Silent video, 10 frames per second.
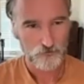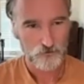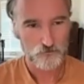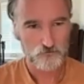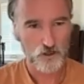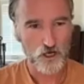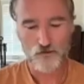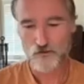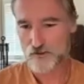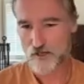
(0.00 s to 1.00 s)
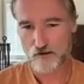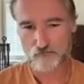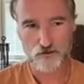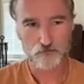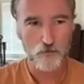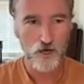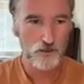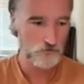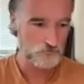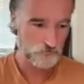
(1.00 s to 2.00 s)
You forgot that you have that
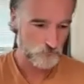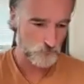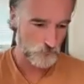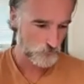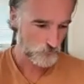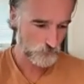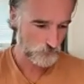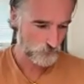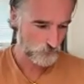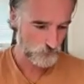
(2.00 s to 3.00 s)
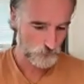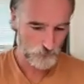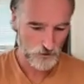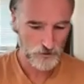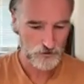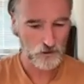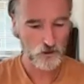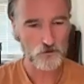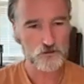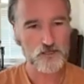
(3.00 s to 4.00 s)
mild headache
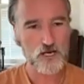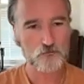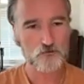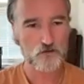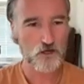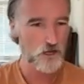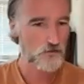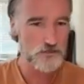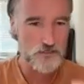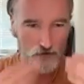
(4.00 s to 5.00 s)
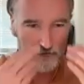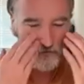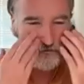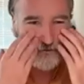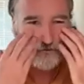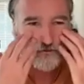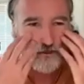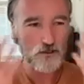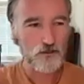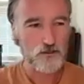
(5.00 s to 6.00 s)
all the time. You forgot that you have those
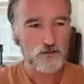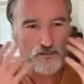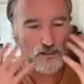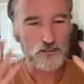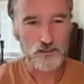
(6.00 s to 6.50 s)
skin